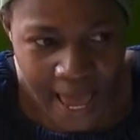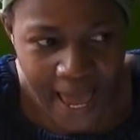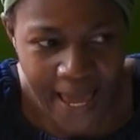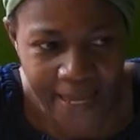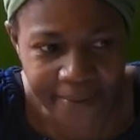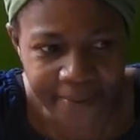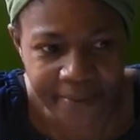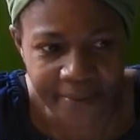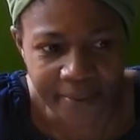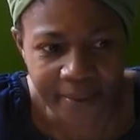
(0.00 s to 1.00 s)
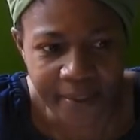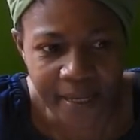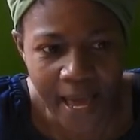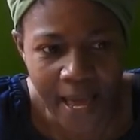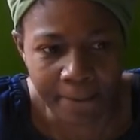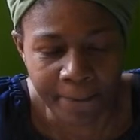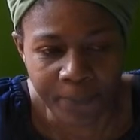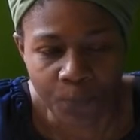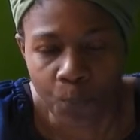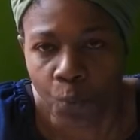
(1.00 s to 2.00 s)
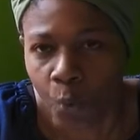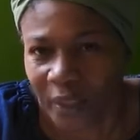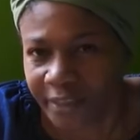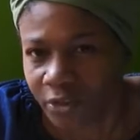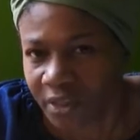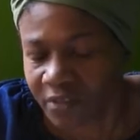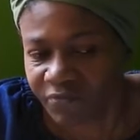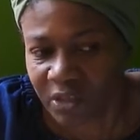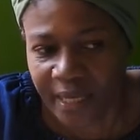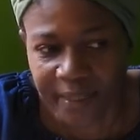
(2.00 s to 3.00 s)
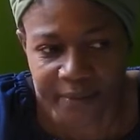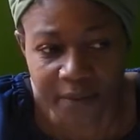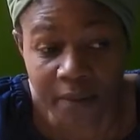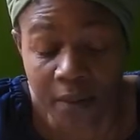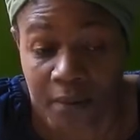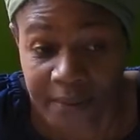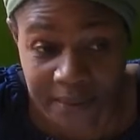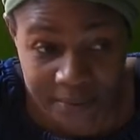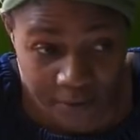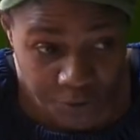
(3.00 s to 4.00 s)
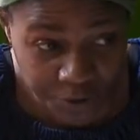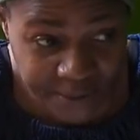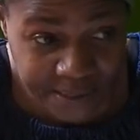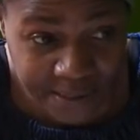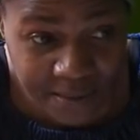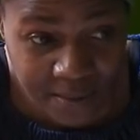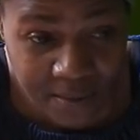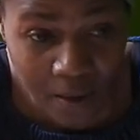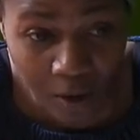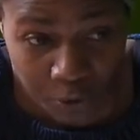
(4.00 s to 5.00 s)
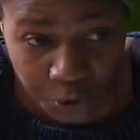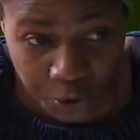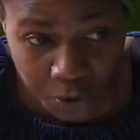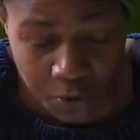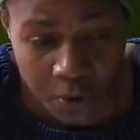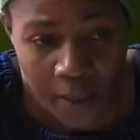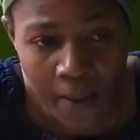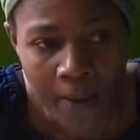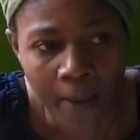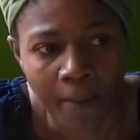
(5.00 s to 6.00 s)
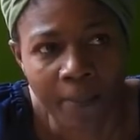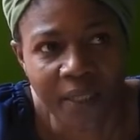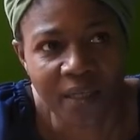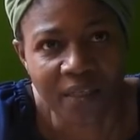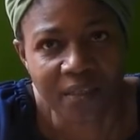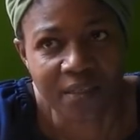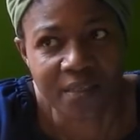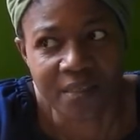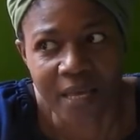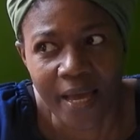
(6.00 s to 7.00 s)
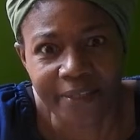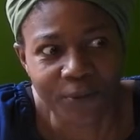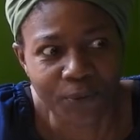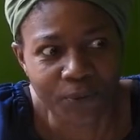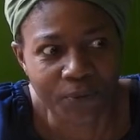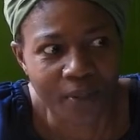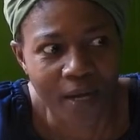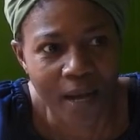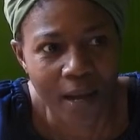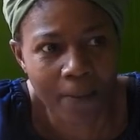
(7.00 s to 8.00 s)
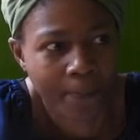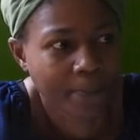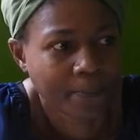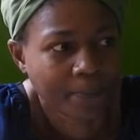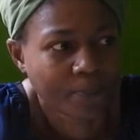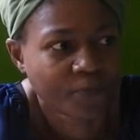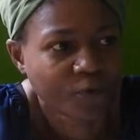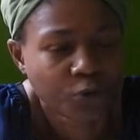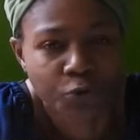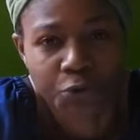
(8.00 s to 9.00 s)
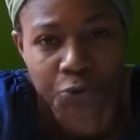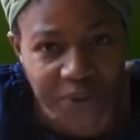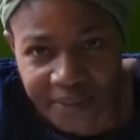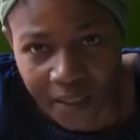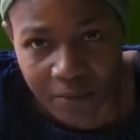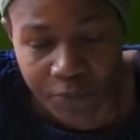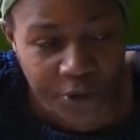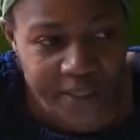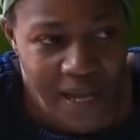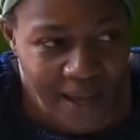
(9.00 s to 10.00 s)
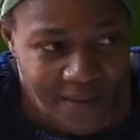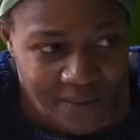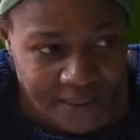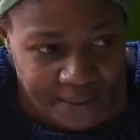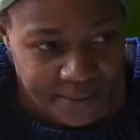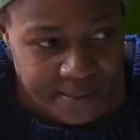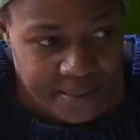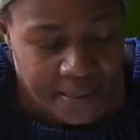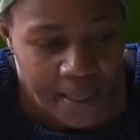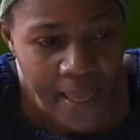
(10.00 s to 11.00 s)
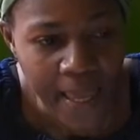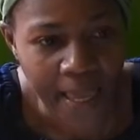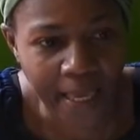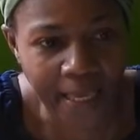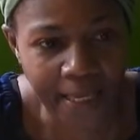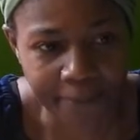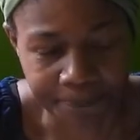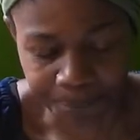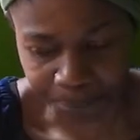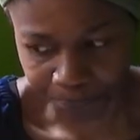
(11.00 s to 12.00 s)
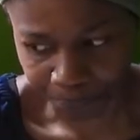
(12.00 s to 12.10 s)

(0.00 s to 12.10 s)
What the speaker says: and I'm wanting to give you guys season greetings also, because I know for those who celebrate the holidays, and